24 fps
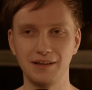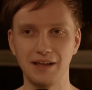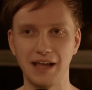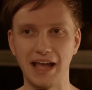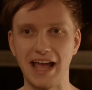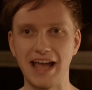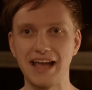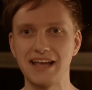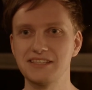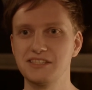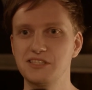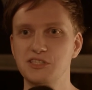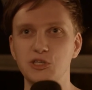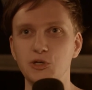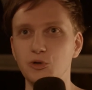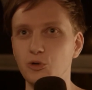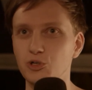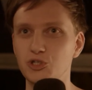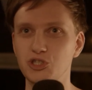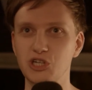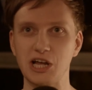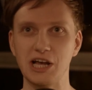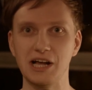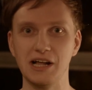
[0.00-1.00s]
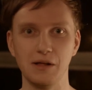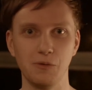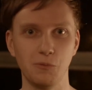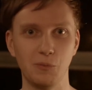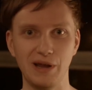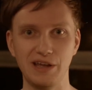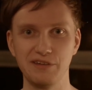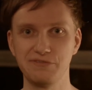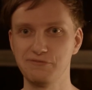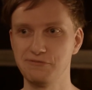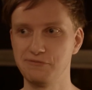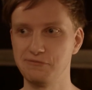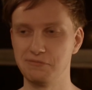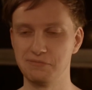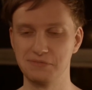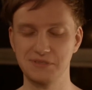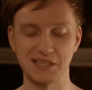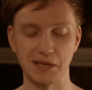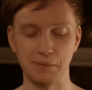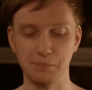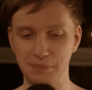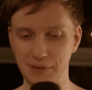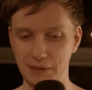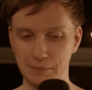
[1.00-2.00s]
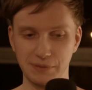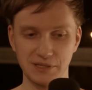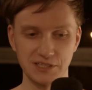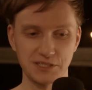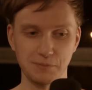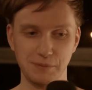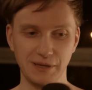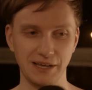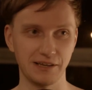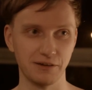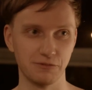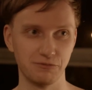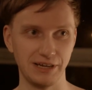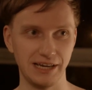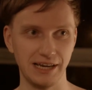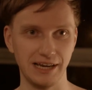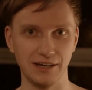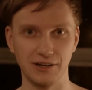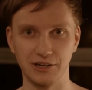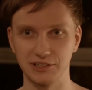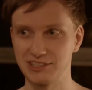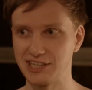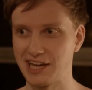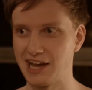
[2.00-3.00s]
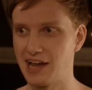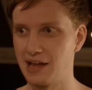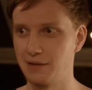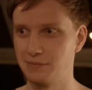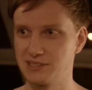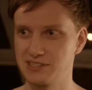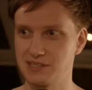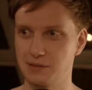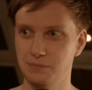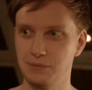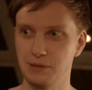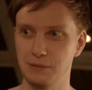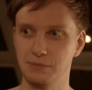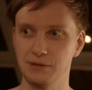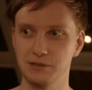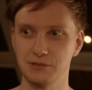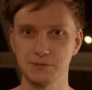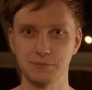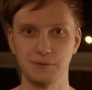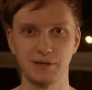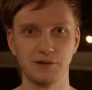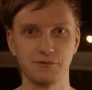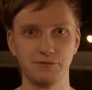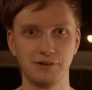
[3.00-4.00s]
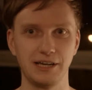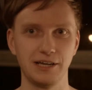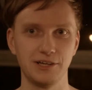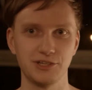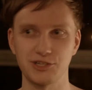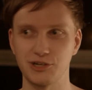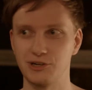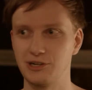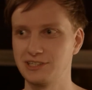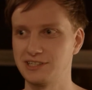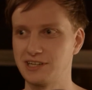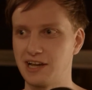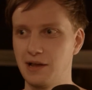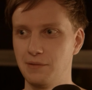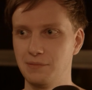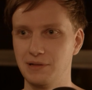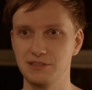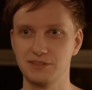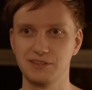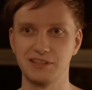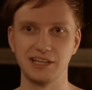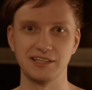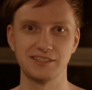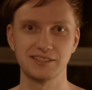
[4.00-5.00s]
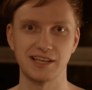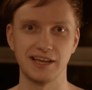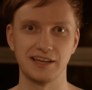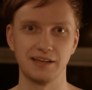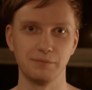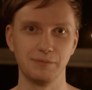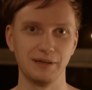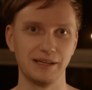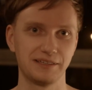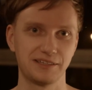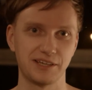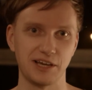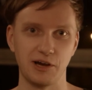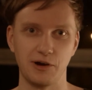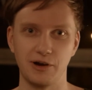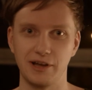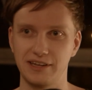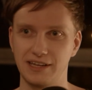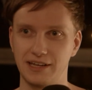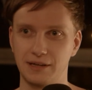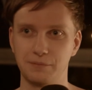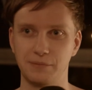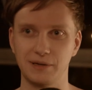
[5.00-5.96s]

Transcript: as usual, with some people speak a really long time and some people speak a really short time, and things get a bit chaotic.